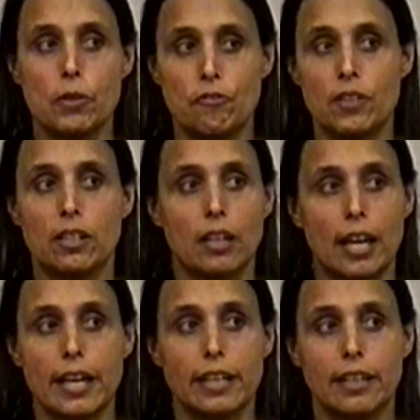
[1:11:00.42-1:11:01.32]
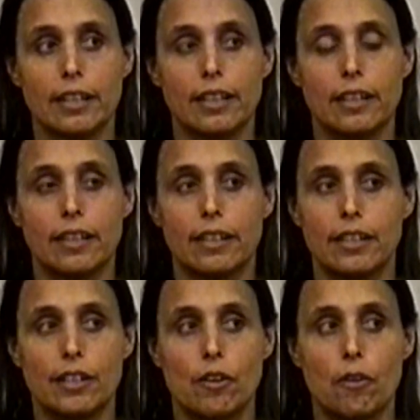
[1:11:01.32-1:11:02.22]
do we feel like,
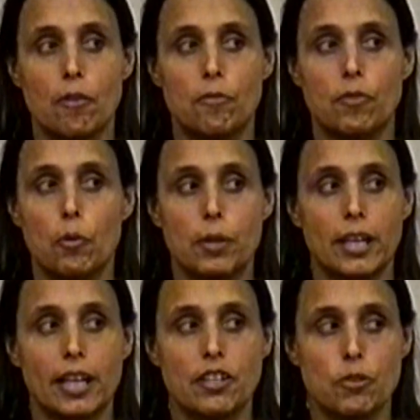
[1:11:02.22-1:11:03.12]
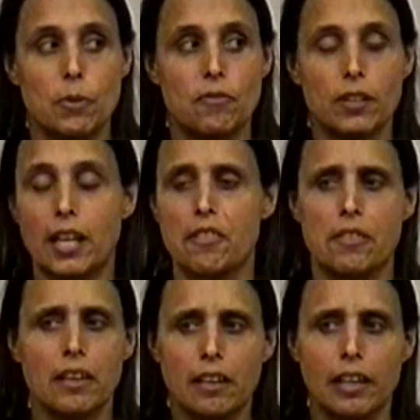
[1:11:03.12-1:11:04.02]
you know, voting and do we feel
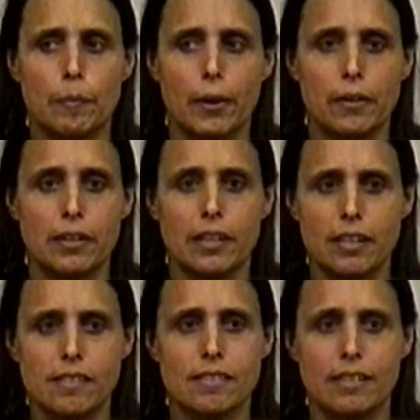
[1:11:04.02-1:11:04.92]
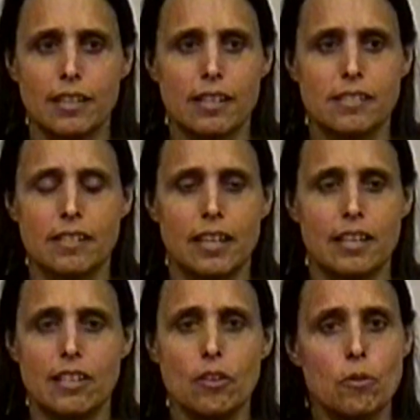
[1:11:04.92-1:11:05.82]
like thinking about it? It is, it is
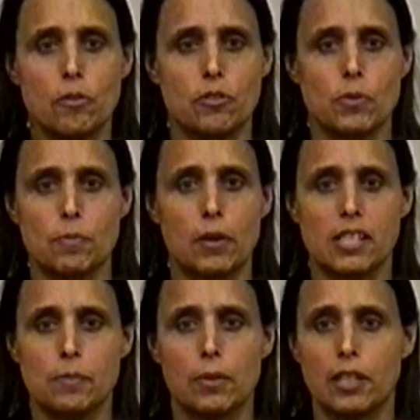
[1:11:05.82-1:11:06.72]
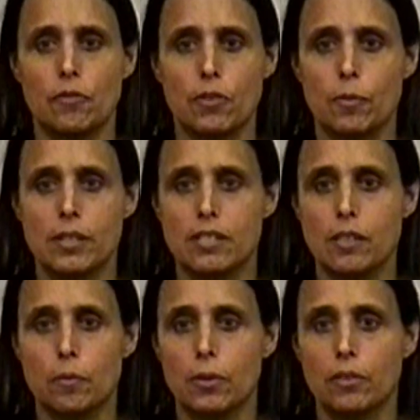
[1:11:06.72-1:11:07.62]
a huge responsibility for the
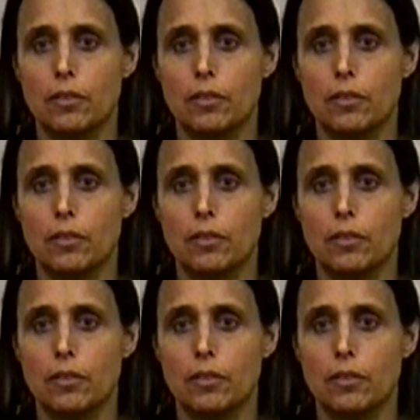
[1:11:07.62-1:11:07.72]
rest of the